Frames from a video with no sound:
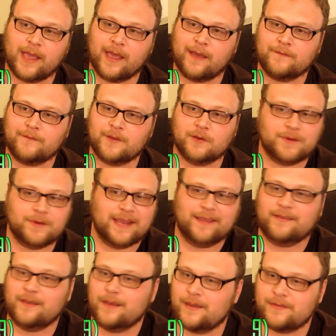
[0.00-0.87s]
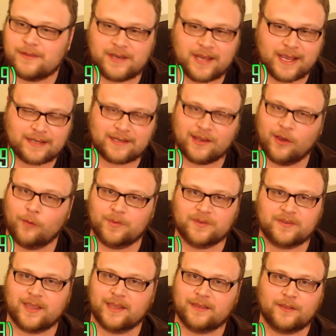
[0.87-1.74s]
We have, you know, Nissa in the deck to
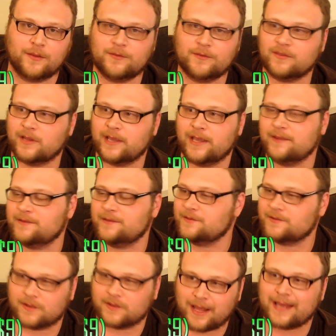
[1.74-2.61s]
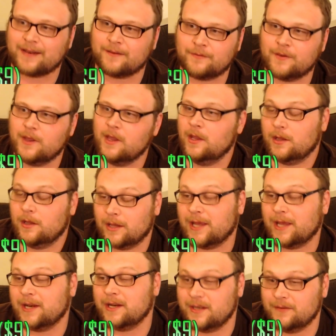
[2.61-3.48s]
help us get those lands. There's a lot
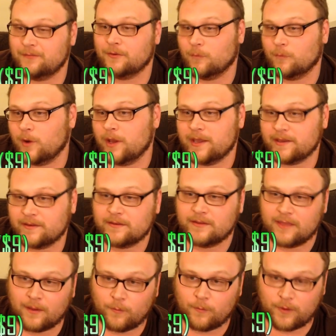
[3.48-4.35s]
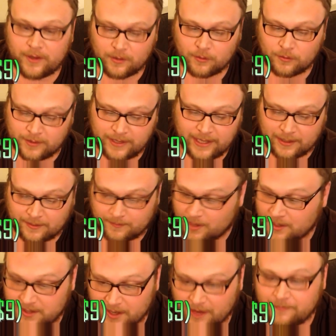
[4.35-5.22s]
of different ways that we'll get
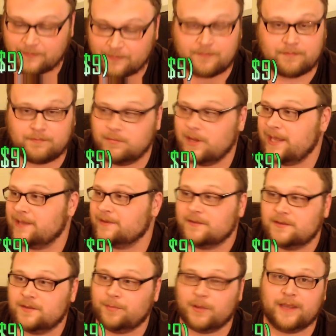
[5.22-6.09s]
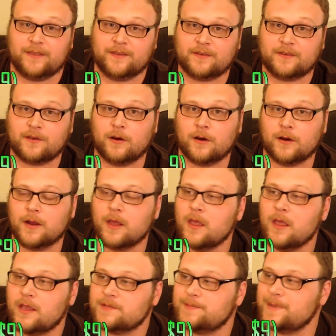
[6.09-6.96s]
enough lands to play this card,
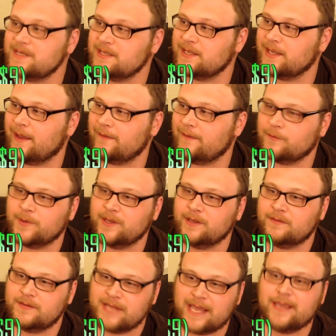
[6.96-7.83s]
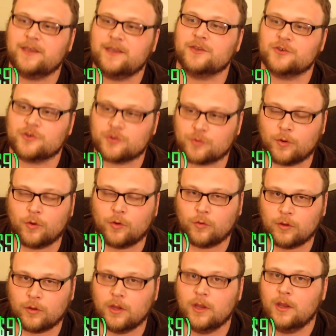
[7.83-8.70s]
especially after we take
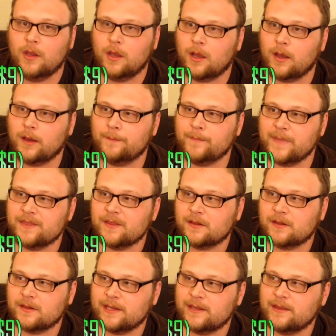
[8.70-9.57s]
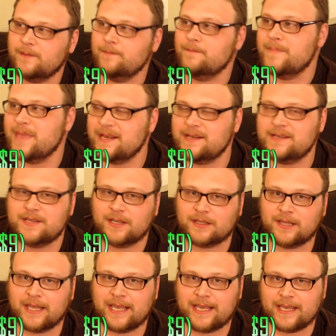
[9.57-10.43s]
control in the mid
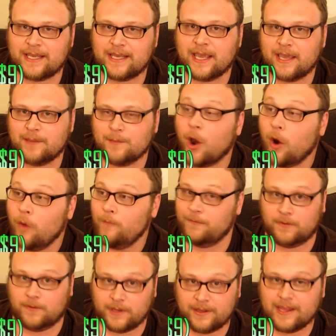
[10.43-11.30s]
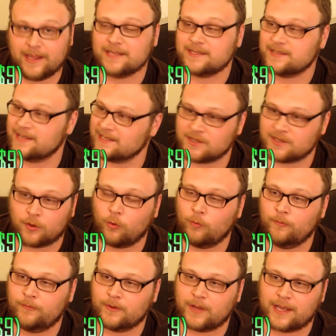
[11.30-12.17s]
to late game. Hopefully, that's the
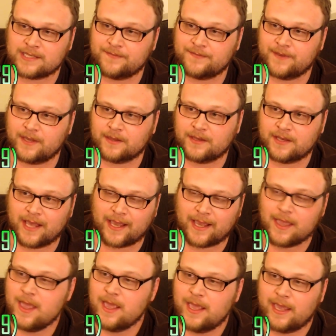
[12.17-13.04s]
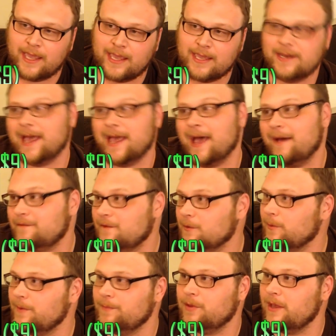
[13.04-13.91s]
whole philosophy of the deck. And
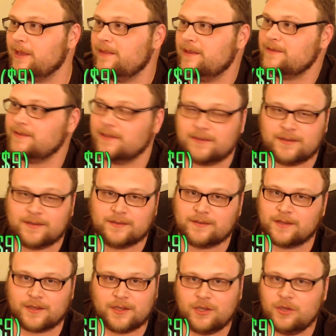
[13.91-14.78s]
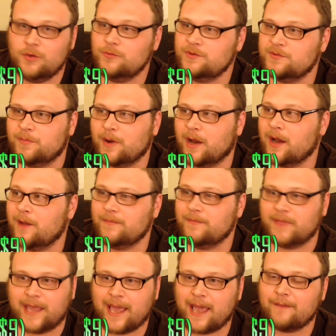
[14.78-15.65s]
after we play this, it's just a huge
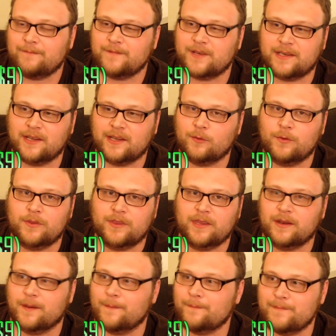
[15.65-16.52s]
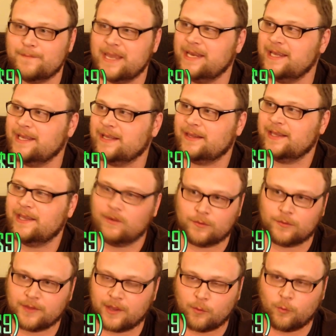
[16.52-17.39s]
bomb. They have to deal with it
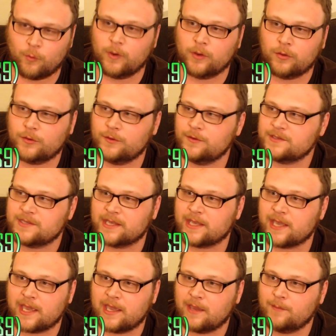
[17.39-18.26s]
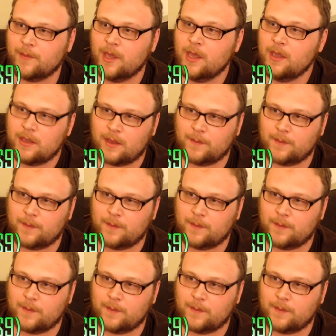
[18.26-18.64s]
immediately, or they will lose the game.